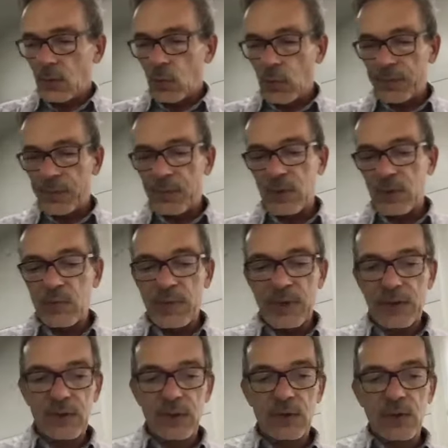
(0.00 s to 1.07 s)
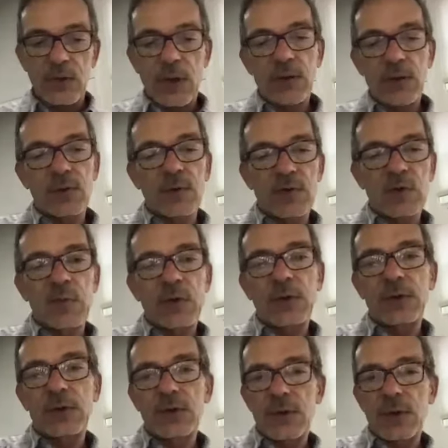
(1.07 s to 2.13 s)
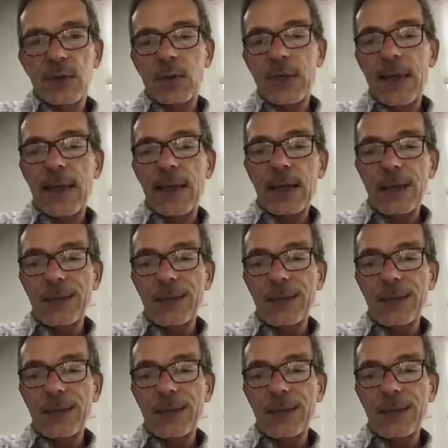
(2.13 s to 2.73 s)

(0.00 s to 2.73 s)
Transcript: with the best educational experience that we can.